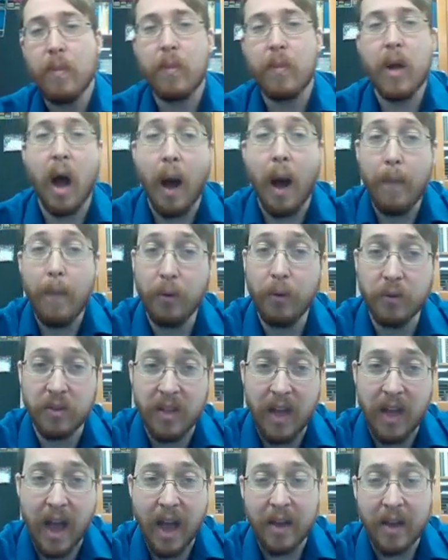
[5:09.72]
couples
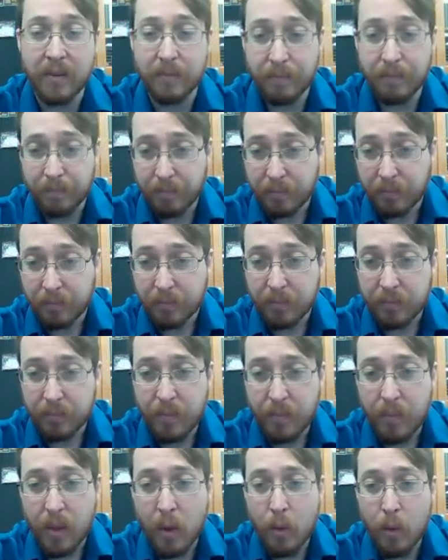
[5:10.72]
that
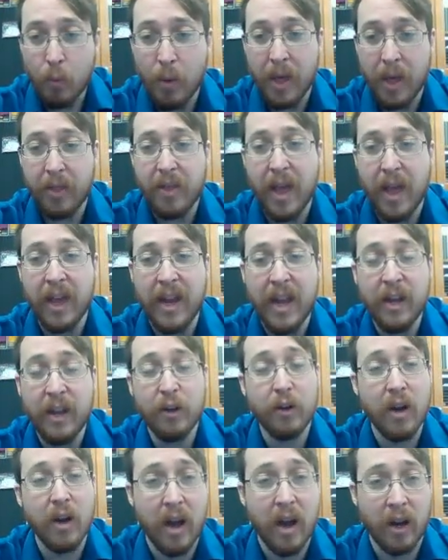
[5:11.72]
with an
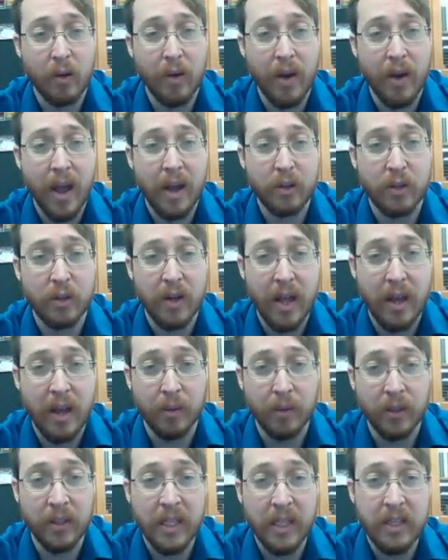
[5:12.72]
endergonic reaction and
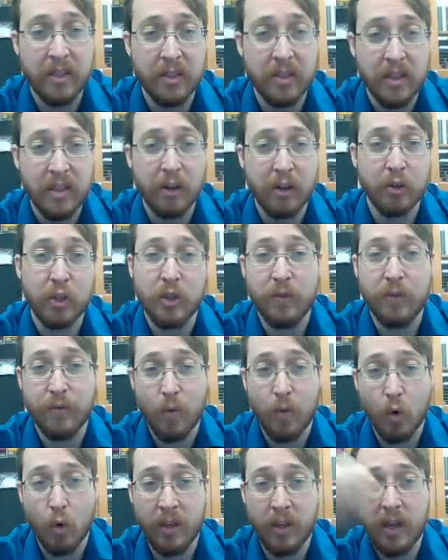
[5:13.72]
releases the energy
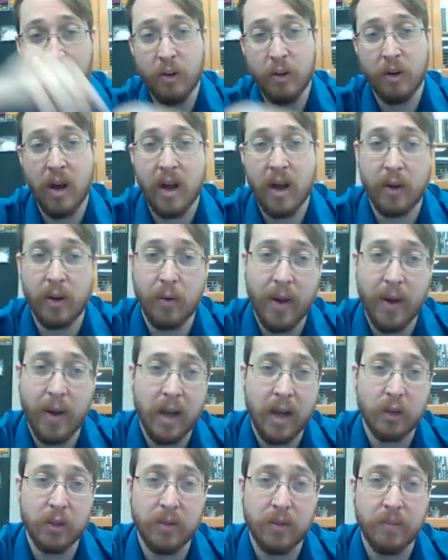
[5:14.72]
for the endergonic
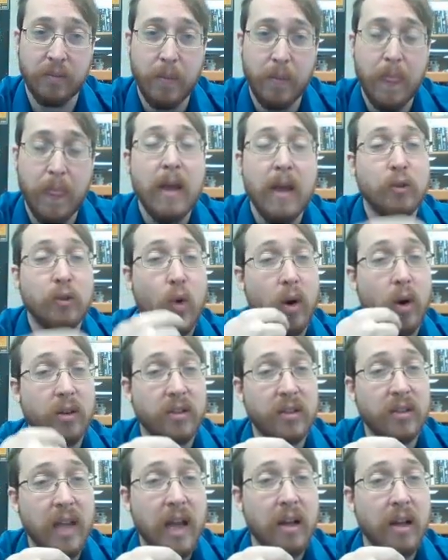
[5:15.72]
reaction. So our
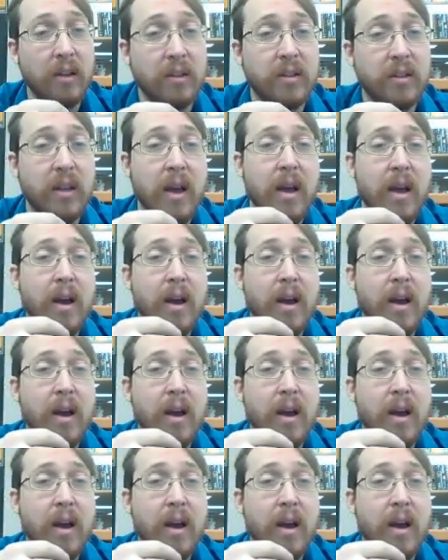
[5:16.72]
cells